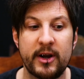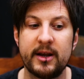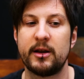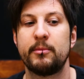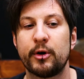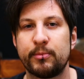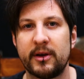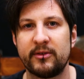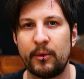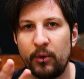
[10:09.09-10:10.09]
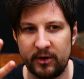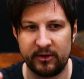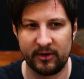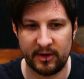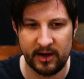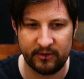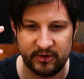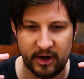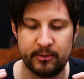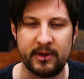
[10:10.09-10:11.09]
reading a book because I want you to kind of
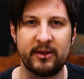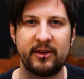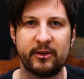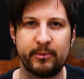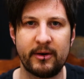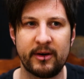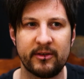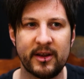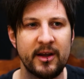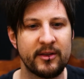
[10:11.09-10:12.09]
show me this experience,